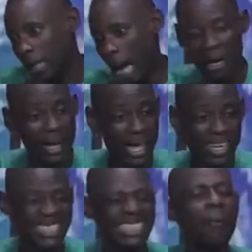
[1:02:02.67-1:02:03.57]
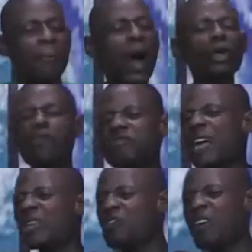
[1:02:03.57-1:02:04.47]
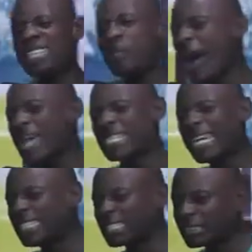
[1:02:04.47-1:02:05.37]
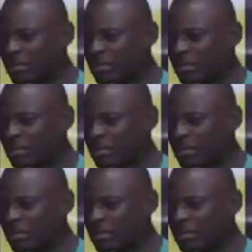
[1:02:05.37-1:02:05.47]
the more you frown your face, the more I say it.